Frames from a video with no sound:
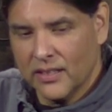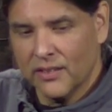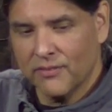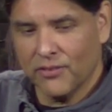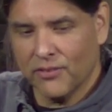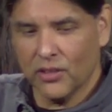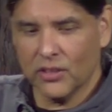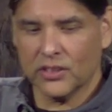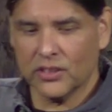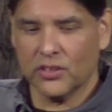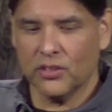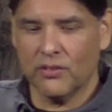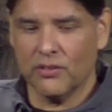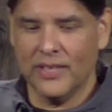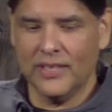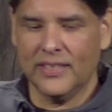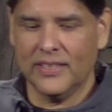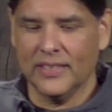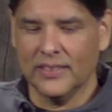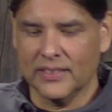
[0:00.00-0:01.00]
1
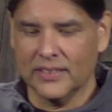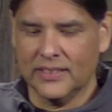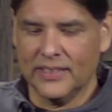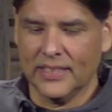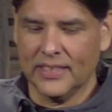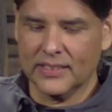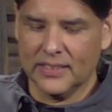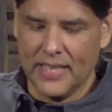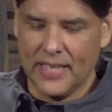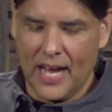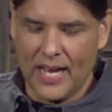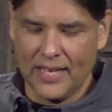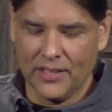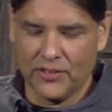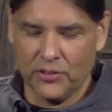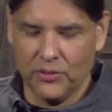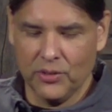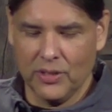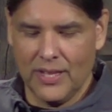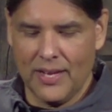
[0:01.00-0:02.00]
Corinthians 6 9
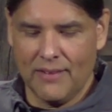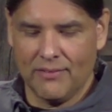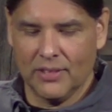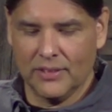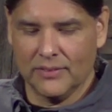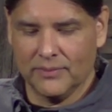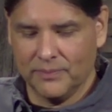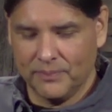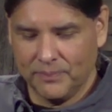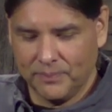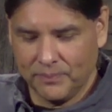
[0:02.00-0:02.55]
through 11.